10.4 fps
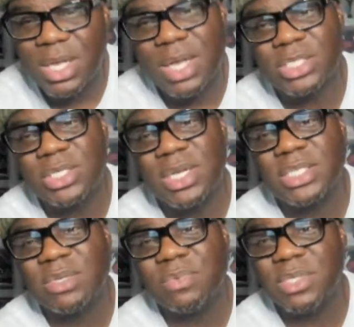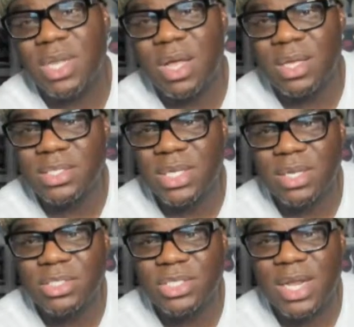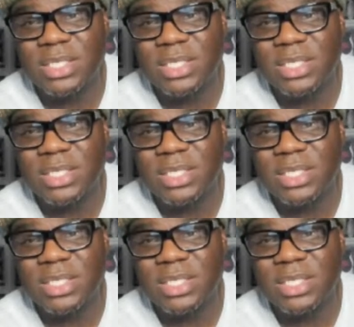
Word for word: Oh shit, that shit was long as hell. Shout